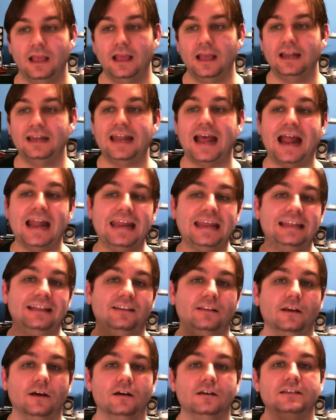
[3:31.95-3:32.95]
that
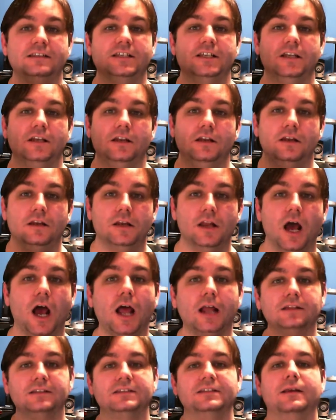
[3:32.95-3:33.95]
it does
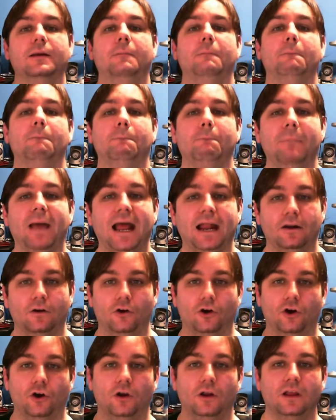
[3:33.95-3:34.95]
not
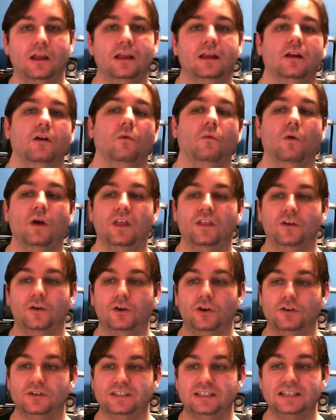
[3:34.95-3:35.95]
matter whether
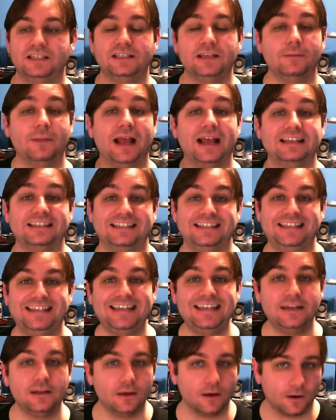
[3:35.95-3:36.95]
your system has
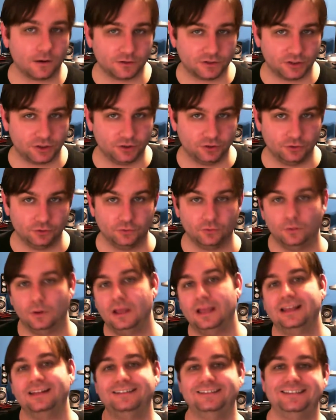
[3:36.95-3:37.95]
DDR2,
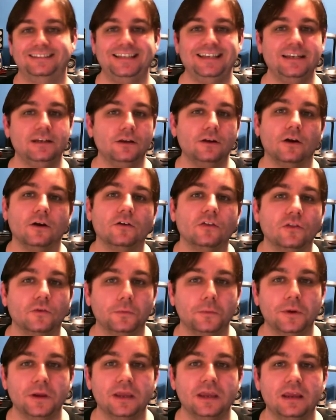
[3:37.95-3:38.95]

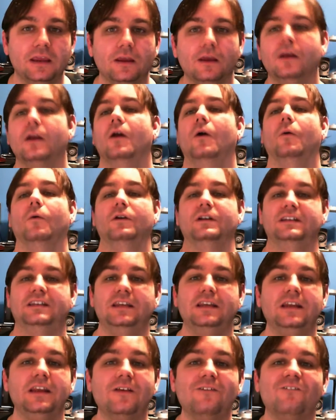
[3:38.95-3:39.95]
DDR3, or
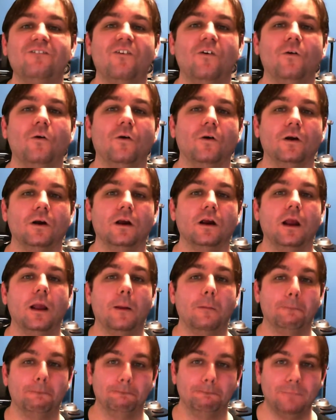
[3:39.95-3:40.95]
DDR4
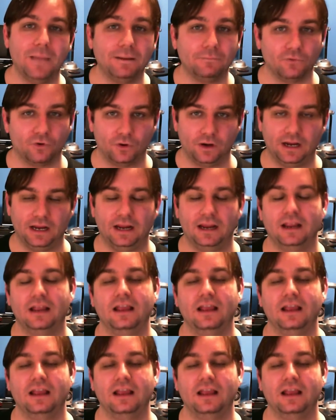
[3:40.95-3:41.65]
memory.